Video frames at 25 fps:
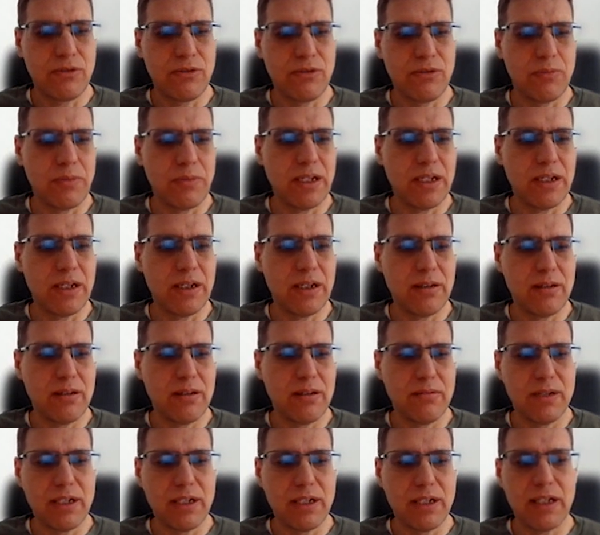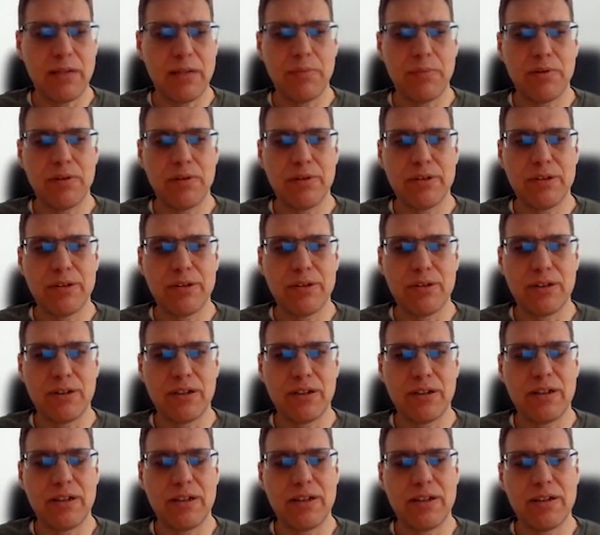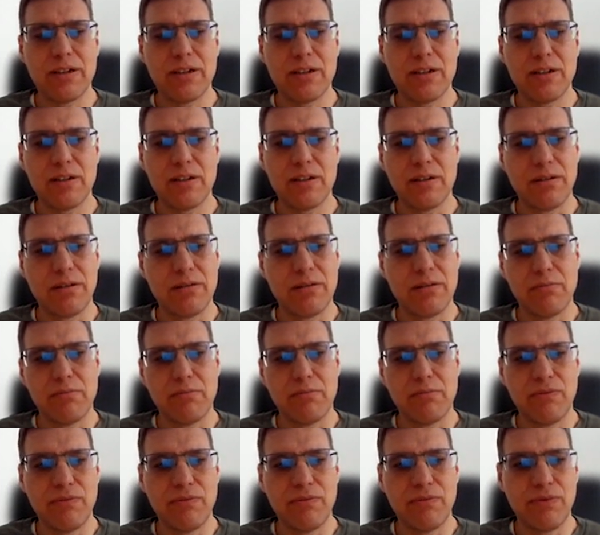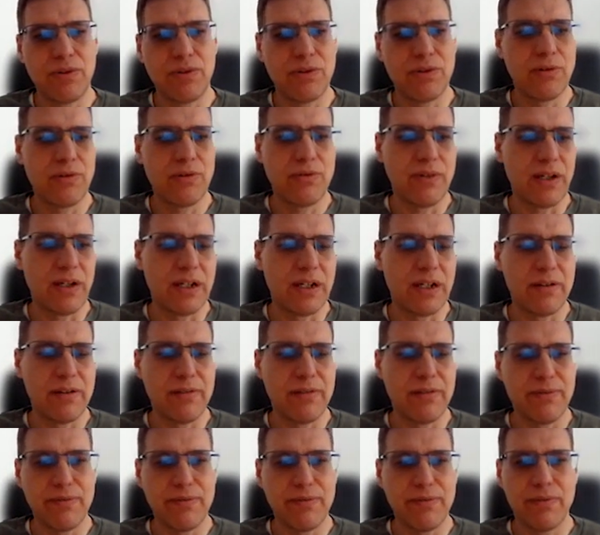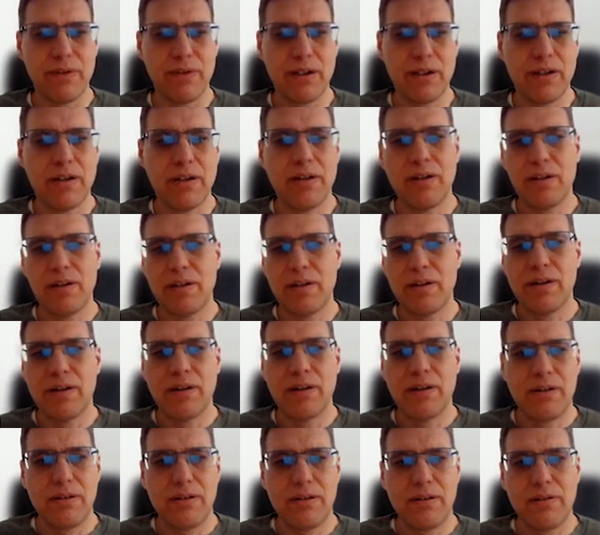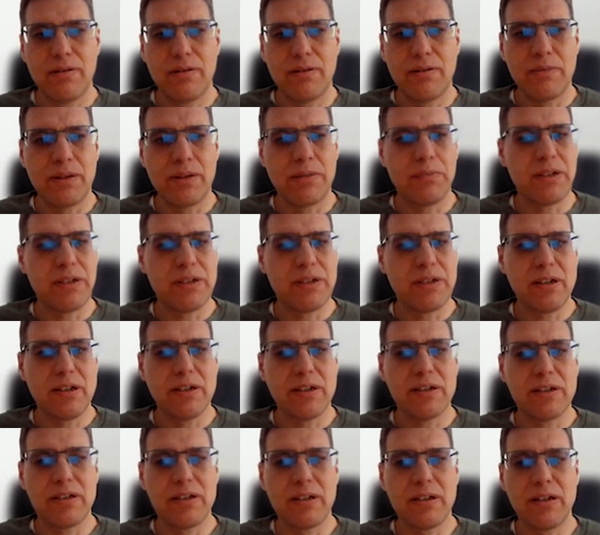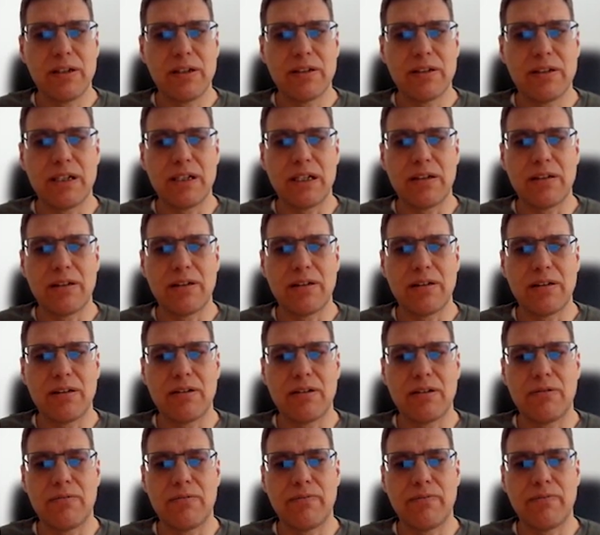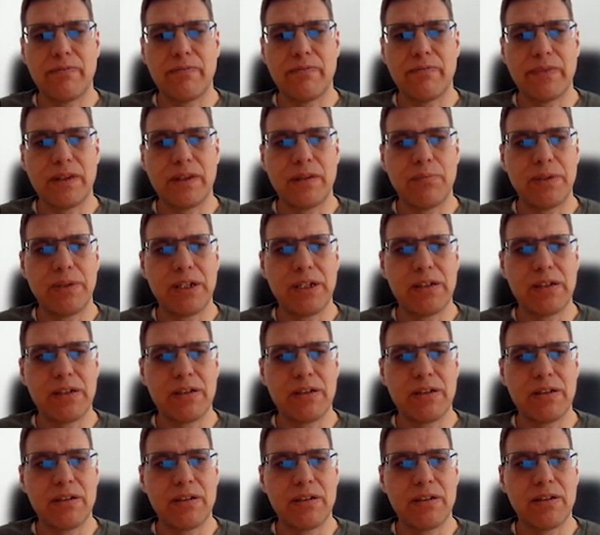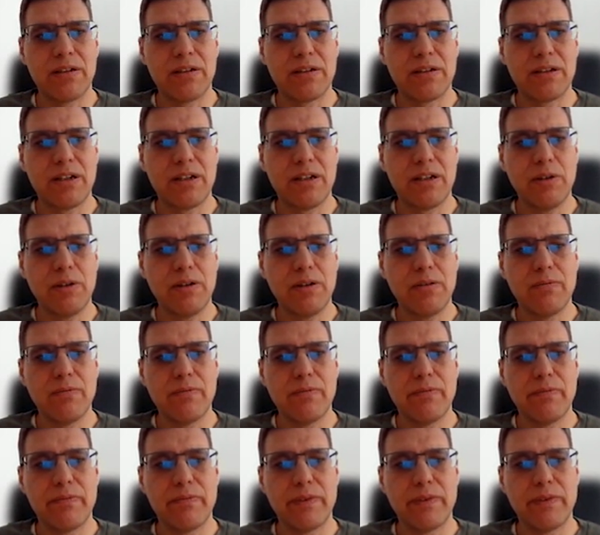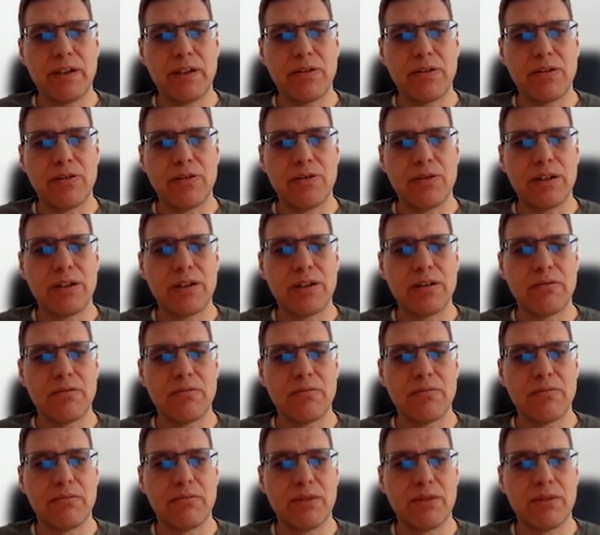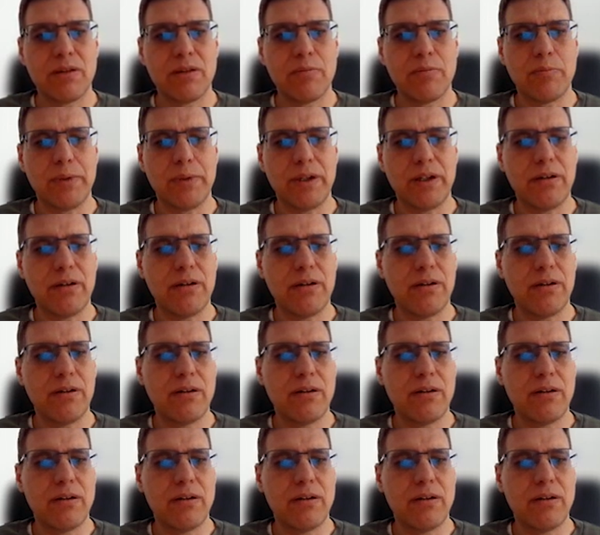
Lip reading: domain, label. So these are the 4 or 5 or maybe 6 things that are present in the schema that you can compare.